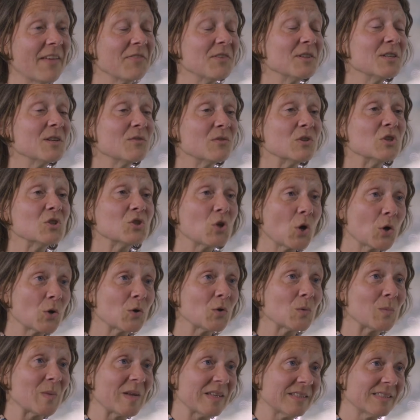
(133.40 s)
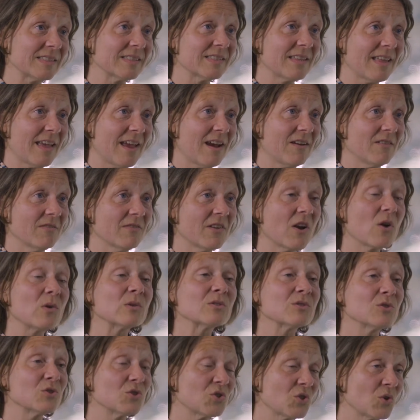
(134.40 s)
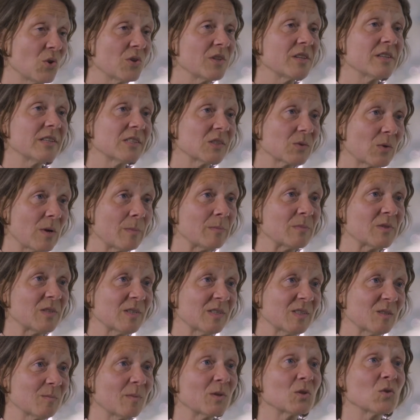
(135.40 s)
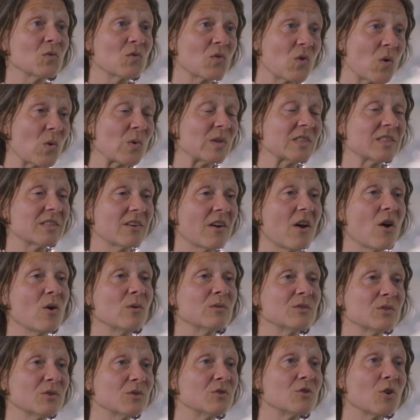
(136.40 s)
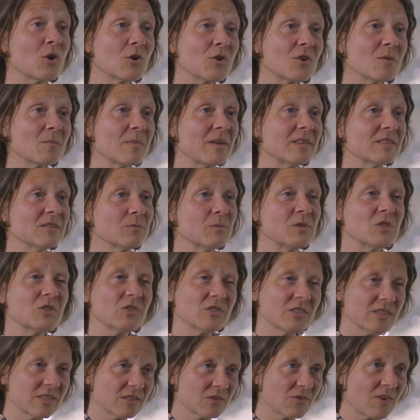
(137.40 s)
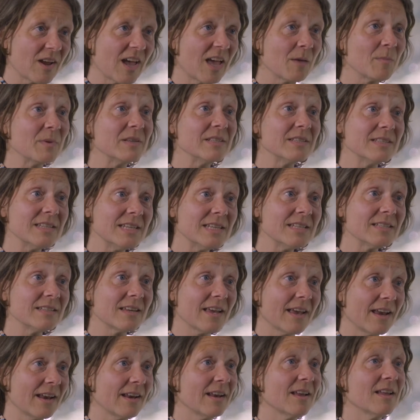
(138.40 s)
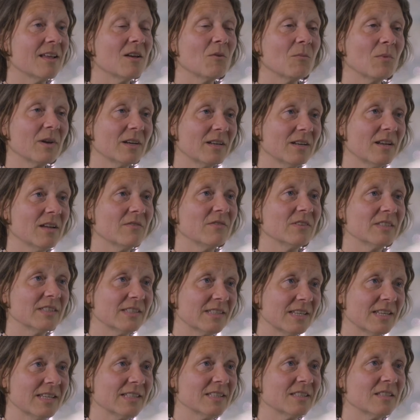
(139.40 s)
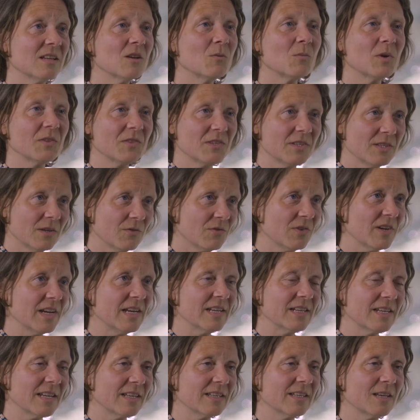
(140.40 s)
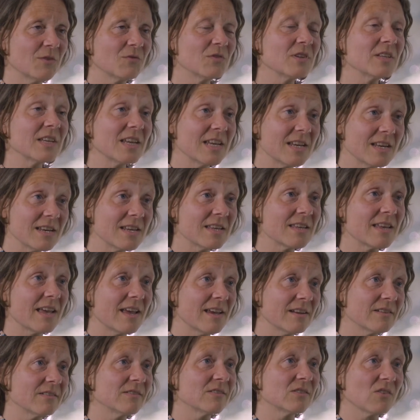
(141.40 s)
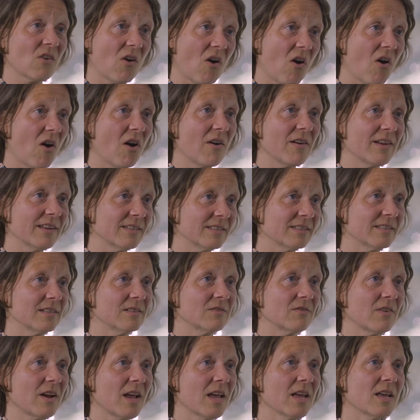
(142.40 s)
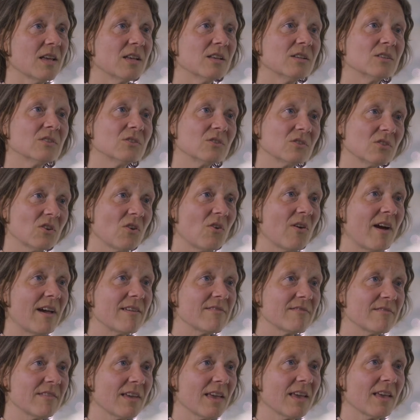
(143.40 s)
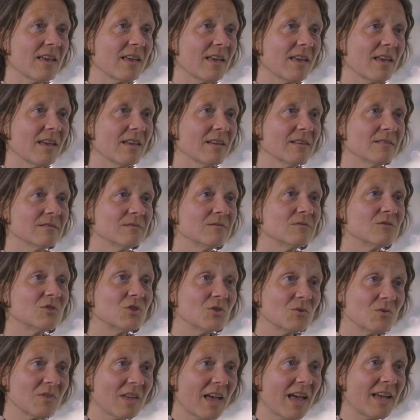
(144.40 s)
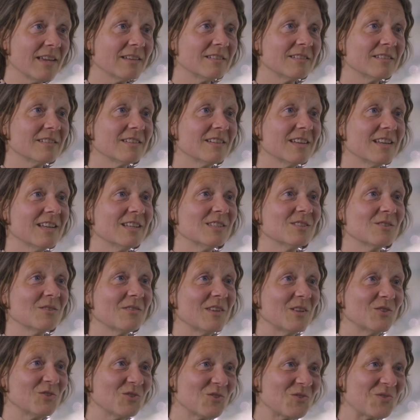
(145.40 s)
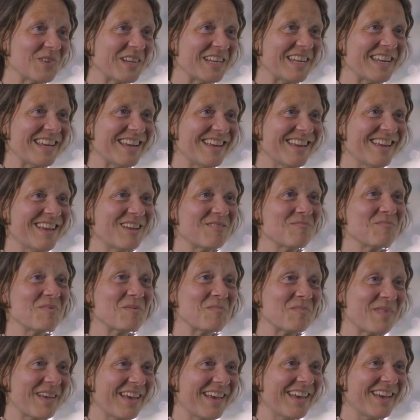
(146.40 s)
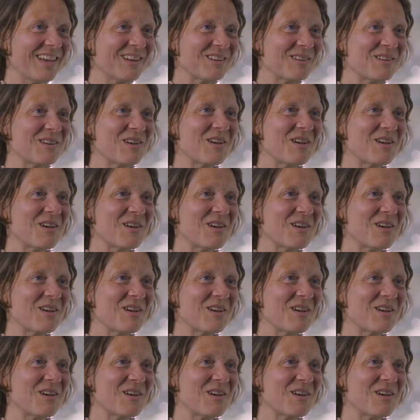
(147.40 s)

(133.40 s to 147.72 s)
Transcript: different documents there. There are also shorter descriptions, but of course there are also documents which describe in detail what Levels is, what the different indicators are, etc. So I think do that so that you're ready and prepared